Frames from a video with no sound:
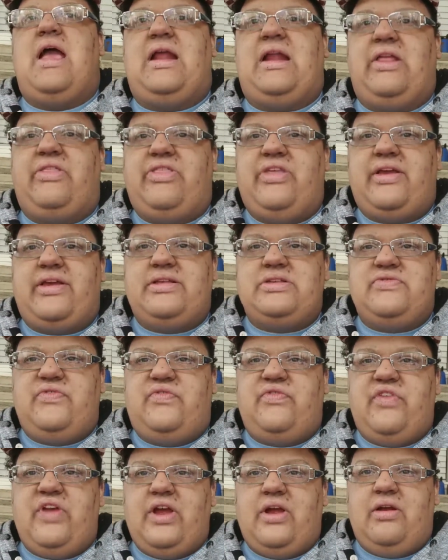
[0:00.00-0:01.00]
and I think it's
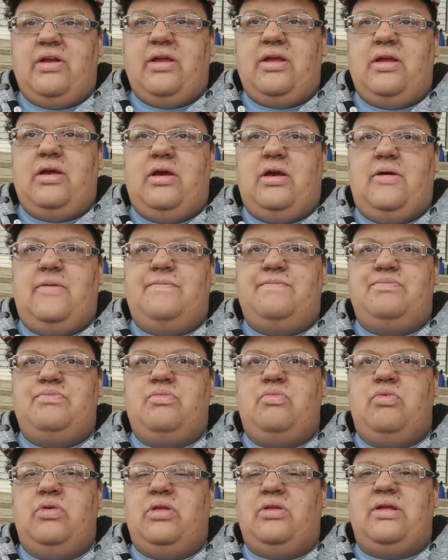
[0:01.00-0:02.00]
very,
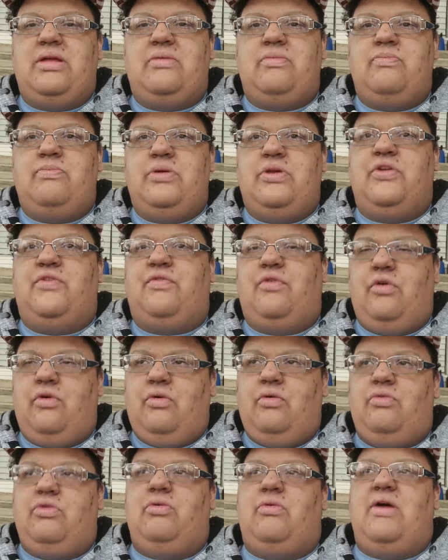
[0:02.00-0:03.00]
really
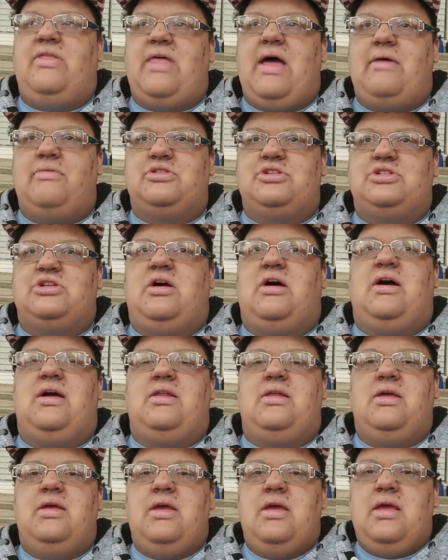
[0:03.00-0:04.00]
beautiful the way that was
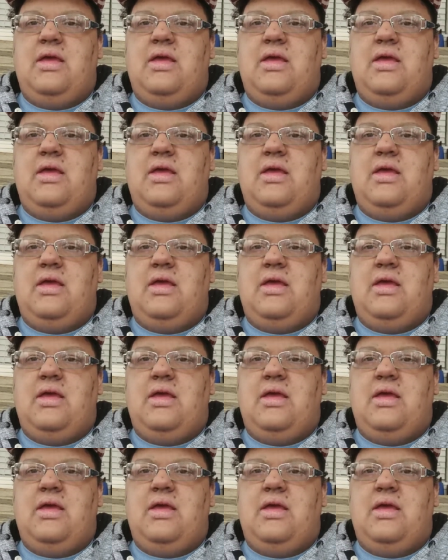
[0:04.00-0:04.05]
shot,